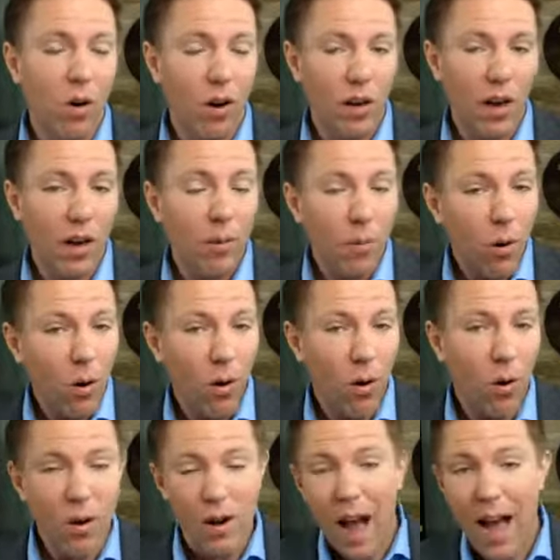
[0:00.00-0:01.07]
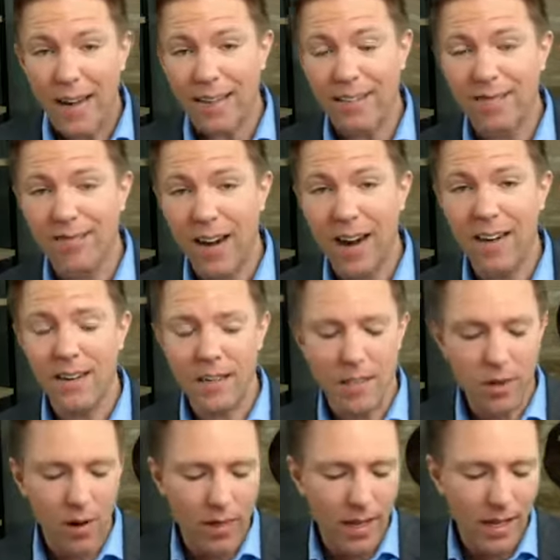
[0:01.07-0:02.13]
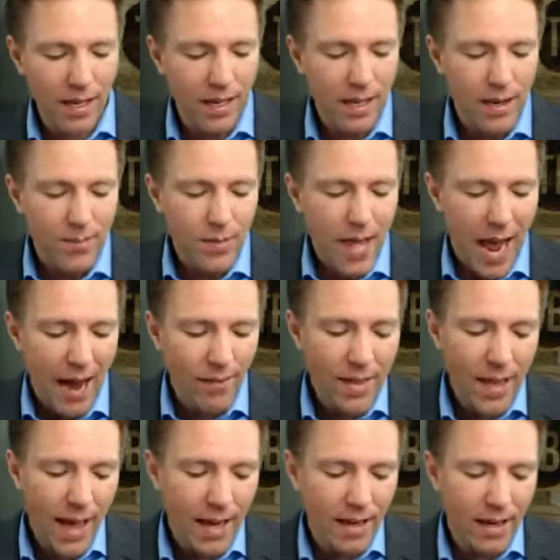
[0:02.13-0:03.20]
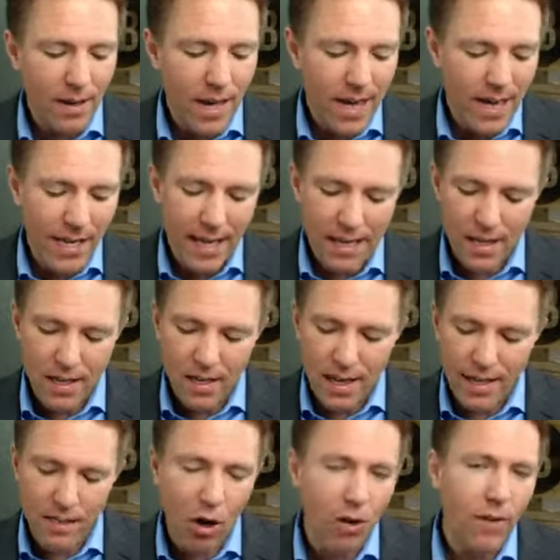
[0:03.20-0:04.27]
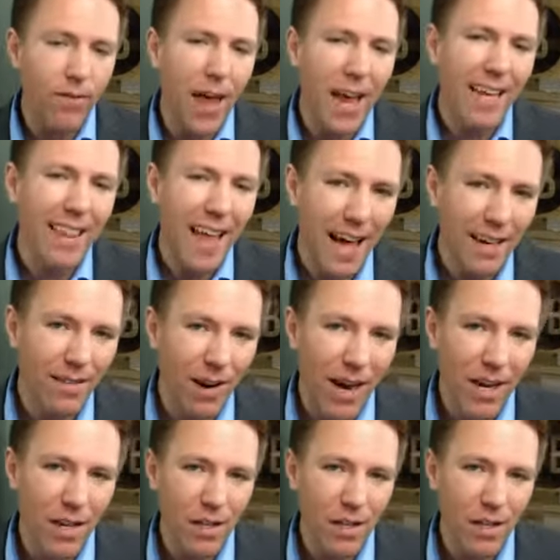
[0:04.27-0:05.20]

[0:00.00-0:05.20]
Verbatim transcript: Uh, or not, right? And so I think having that, and again, it's hard to fake that, right?